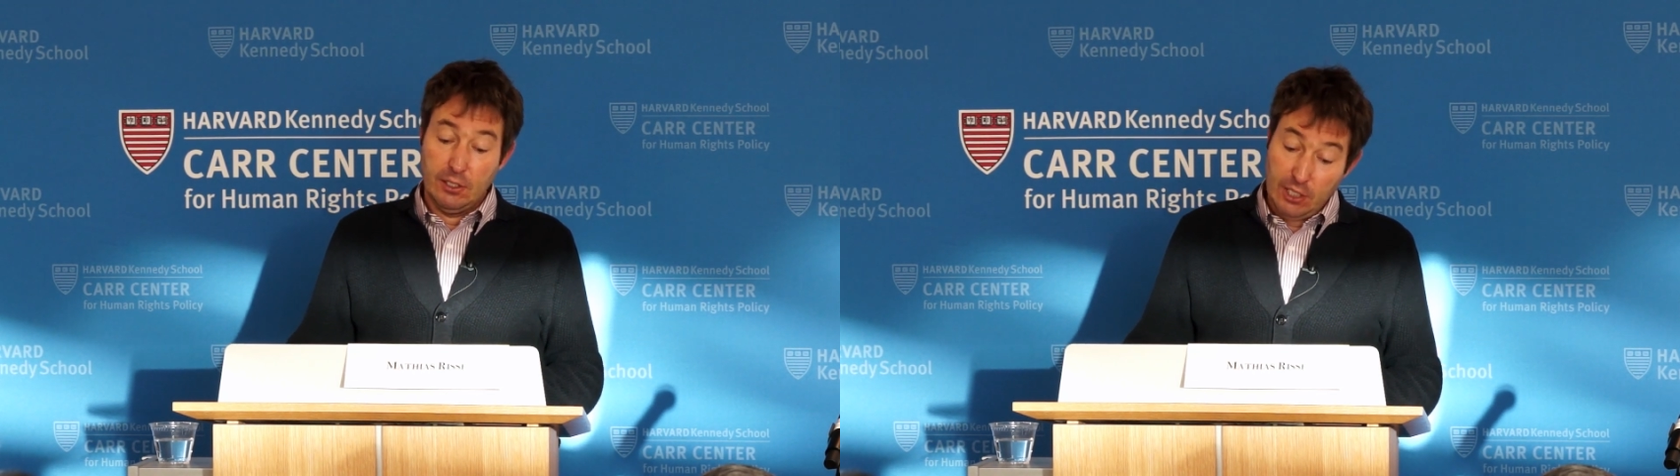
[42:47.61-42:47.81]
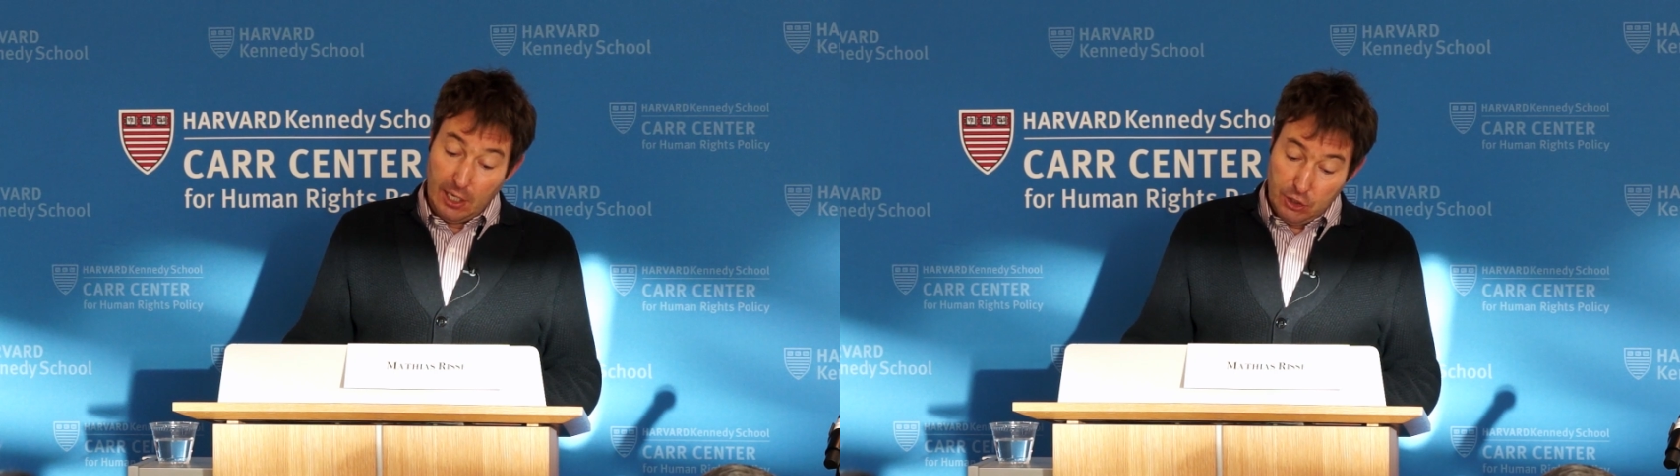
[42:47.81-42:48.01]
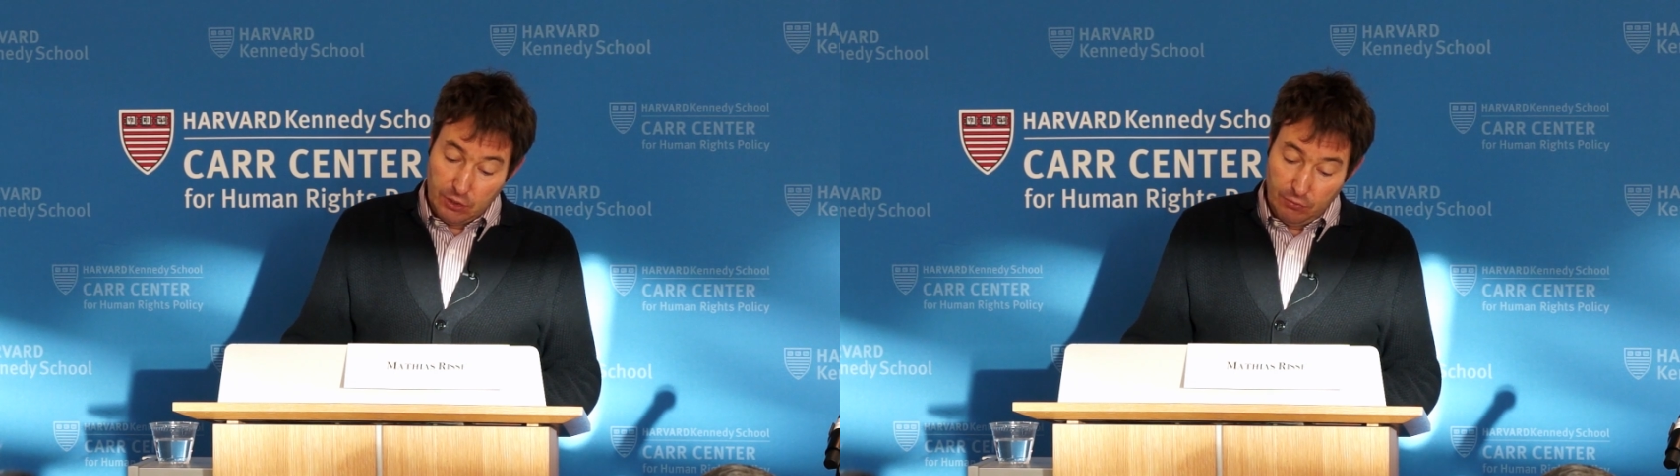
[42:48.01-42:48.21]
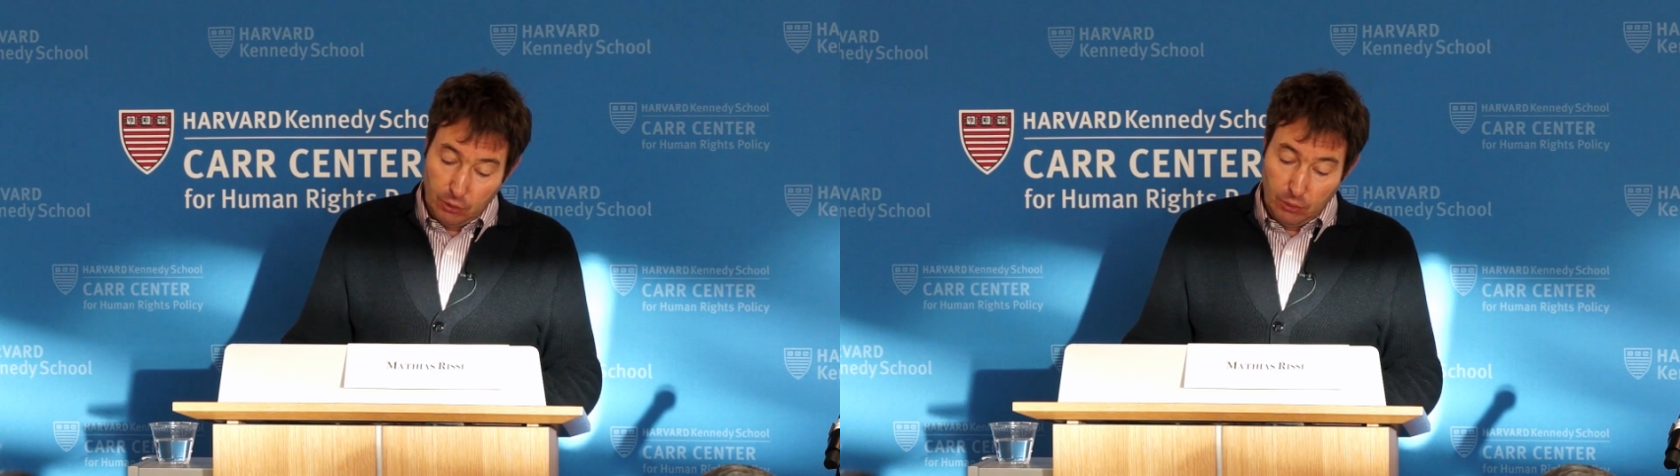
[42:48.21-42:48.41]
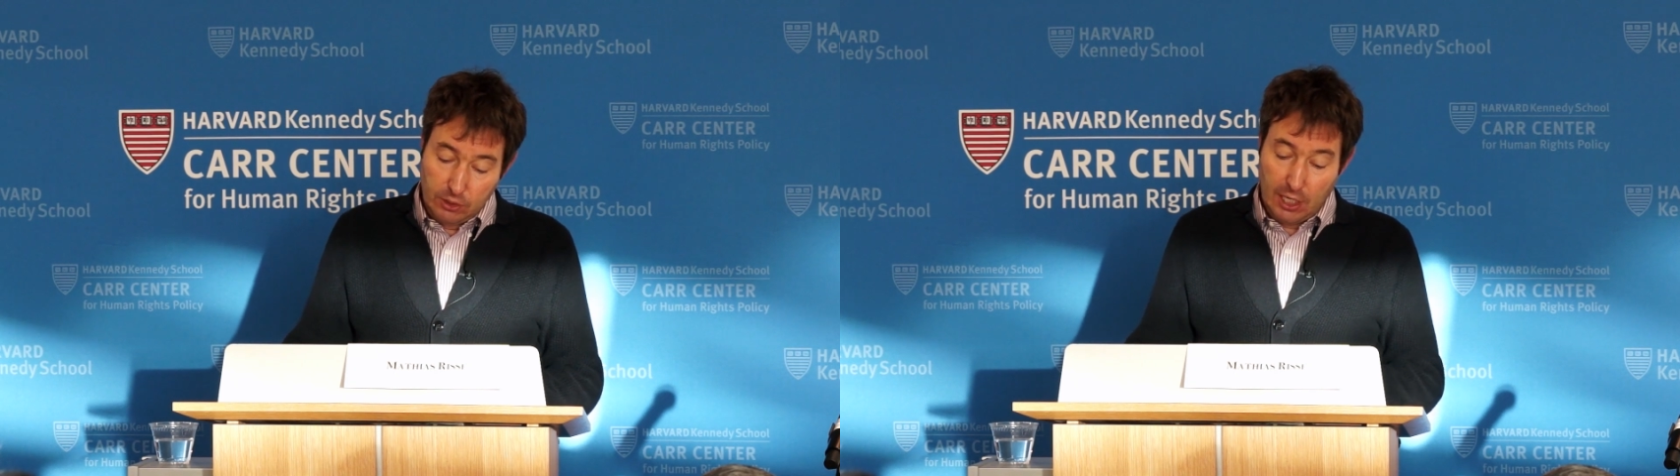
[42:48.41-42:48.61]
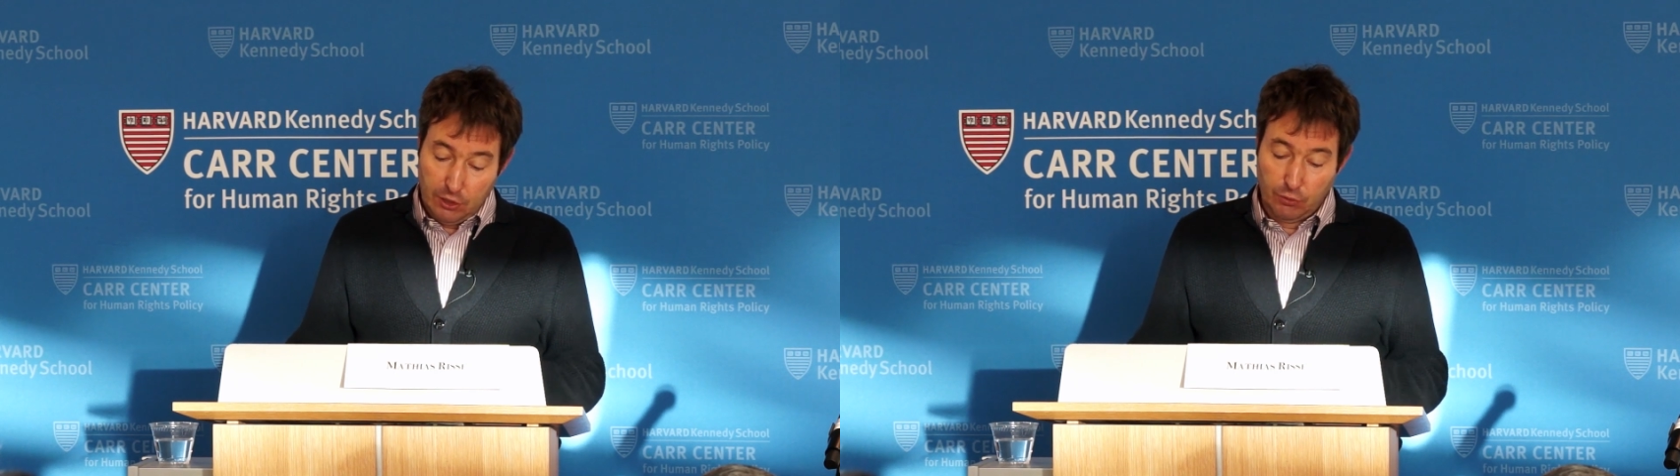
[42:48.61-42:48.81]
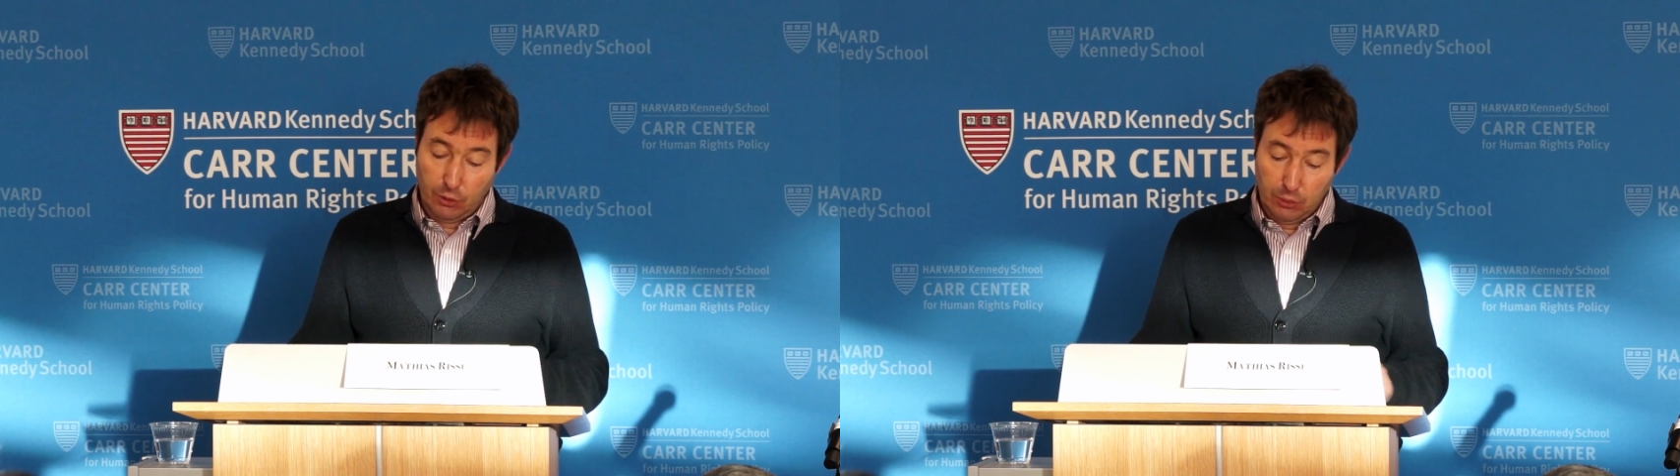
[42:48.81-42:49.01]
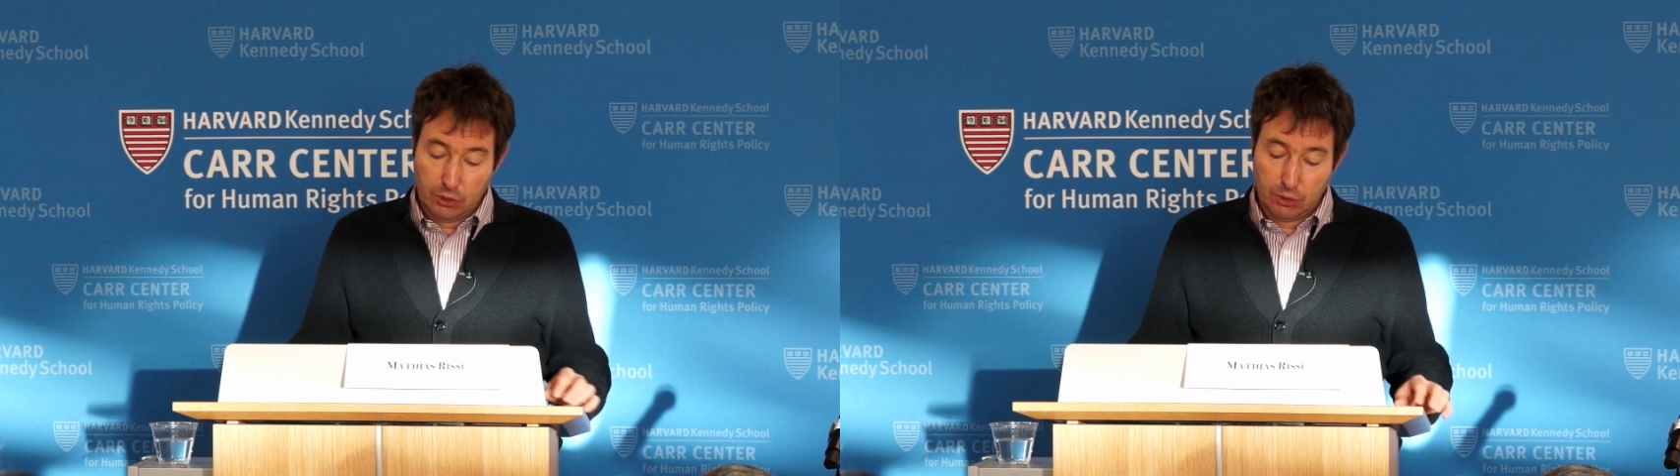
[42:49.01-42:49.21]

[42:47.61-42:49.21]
Such views